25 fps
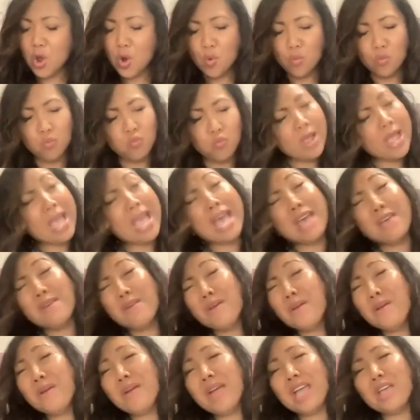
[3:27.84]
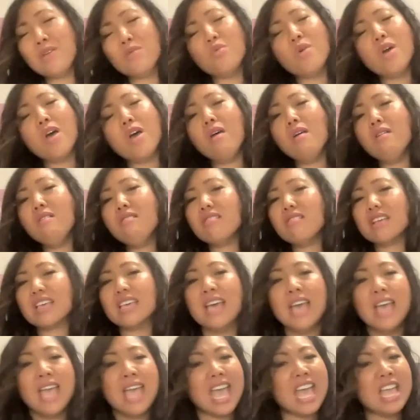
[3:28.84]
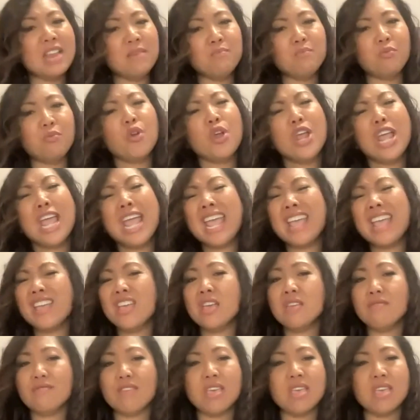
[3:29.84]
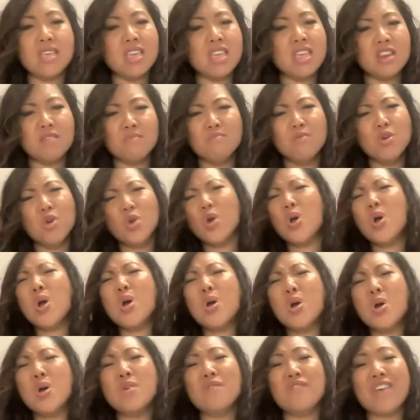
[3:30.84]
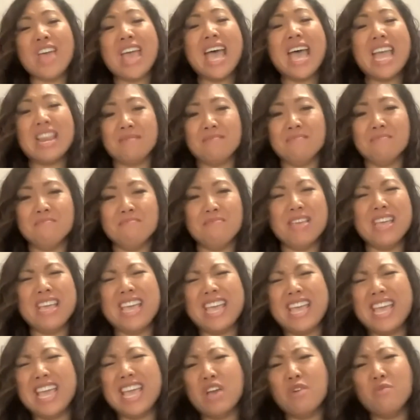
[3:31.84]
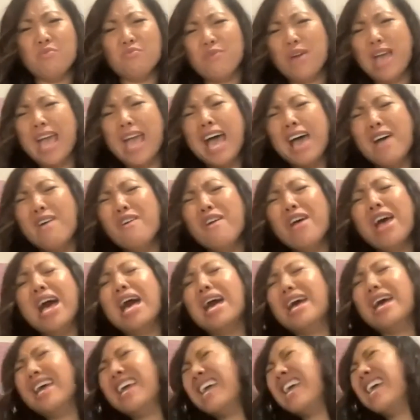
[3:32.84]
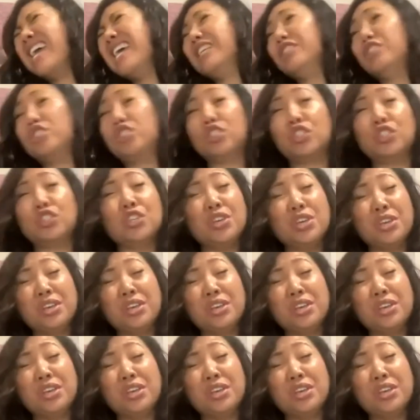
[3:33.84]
where I work and breathe and move and be, where I sing,